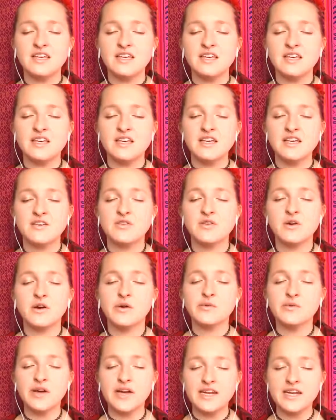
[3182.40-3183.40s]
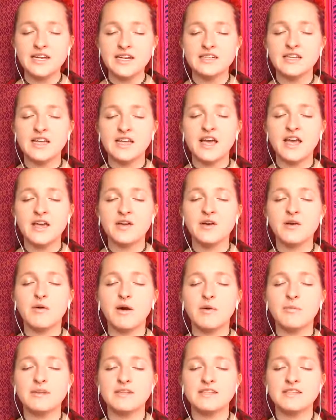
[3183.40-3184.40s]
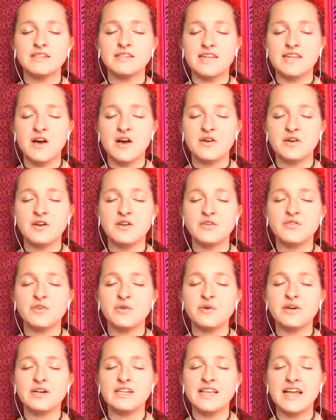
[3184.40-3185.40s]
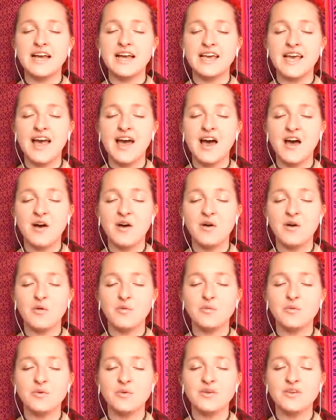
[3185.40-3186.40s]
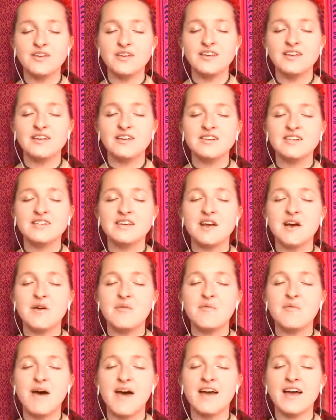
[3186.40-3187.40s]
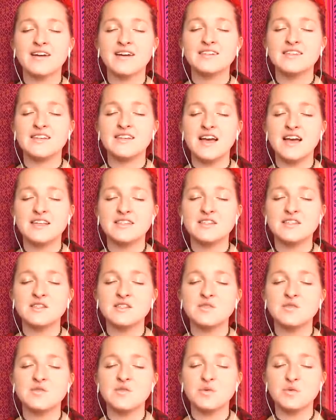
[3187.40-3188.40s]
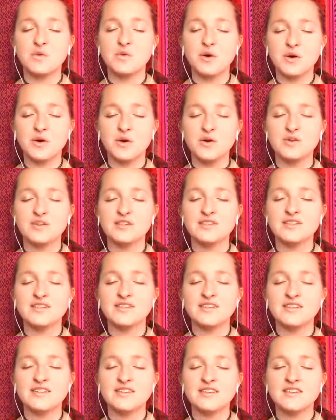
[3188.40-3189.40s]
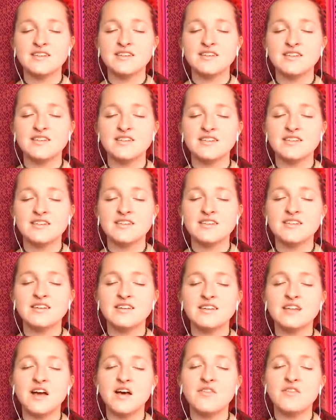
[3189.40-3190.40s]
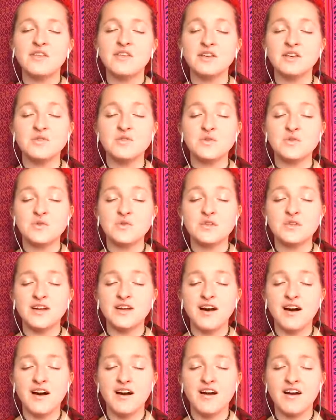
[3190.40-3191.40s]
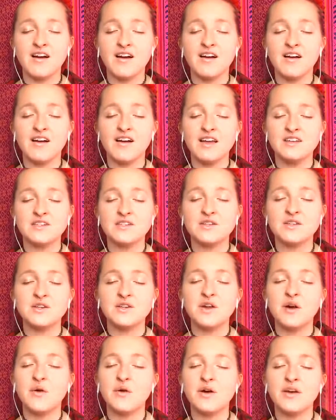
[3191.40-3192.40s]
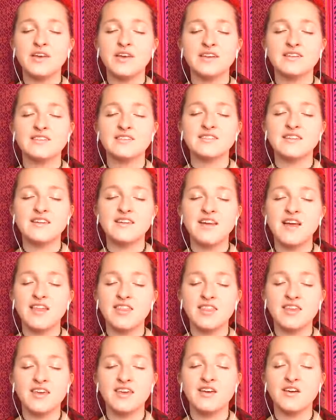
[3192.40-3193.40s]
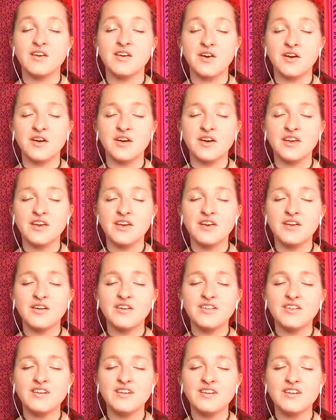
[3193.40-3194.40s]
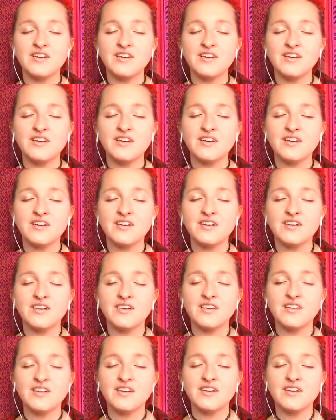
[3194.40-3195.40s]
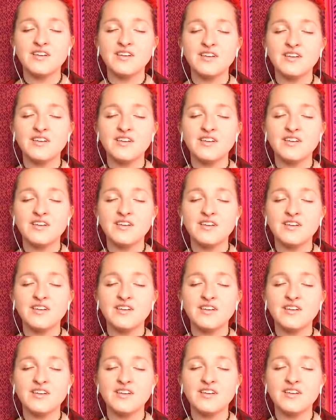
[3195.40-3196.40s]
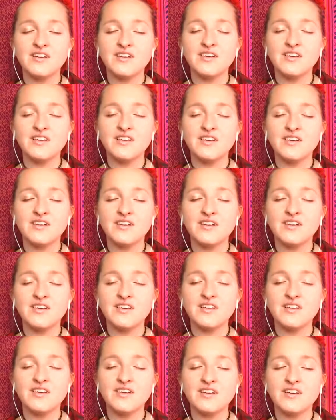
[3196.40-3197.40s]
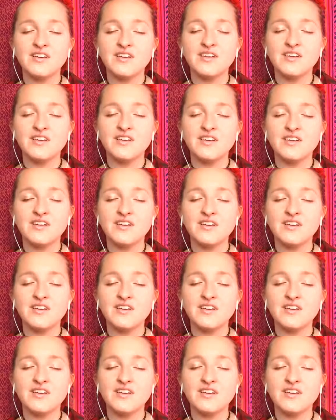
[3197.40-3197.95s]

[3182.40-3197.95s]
If you are ready to lay your weapons down, and if you would like help to come back to the essence of the rose, to the love that you truly are, and to the knowingness that nothing can hurt you, mentally say yes, and we will help you to let go.